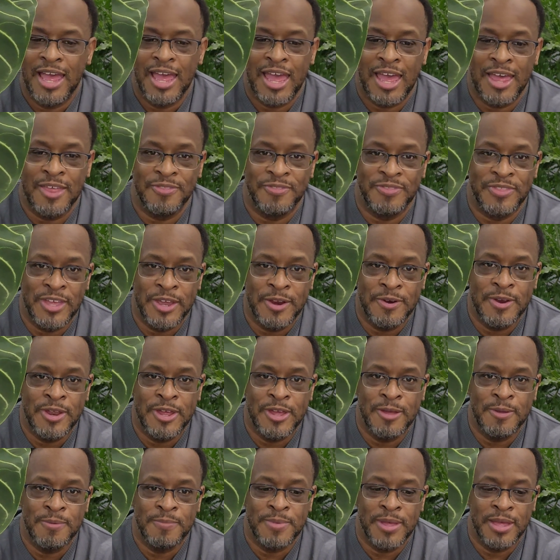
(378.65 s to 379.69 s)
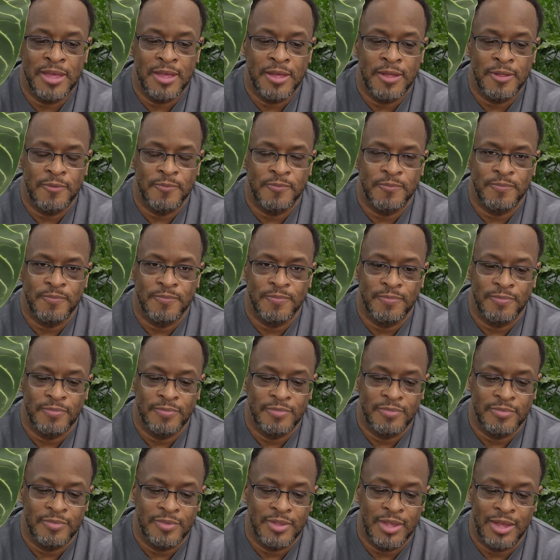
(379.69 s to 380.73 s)
Anthurium.
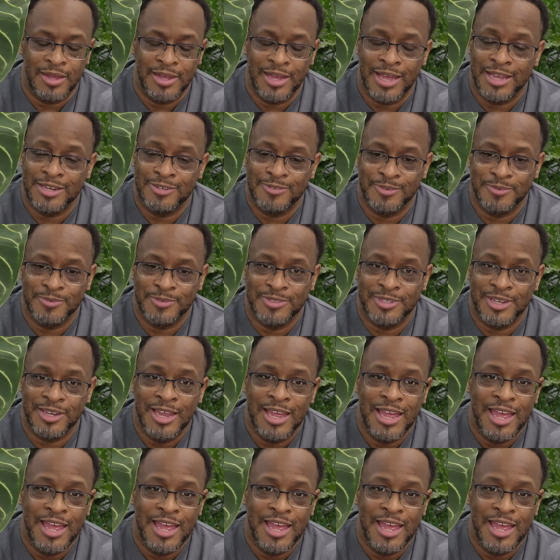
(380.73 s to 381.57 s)
I got you what I'm saying.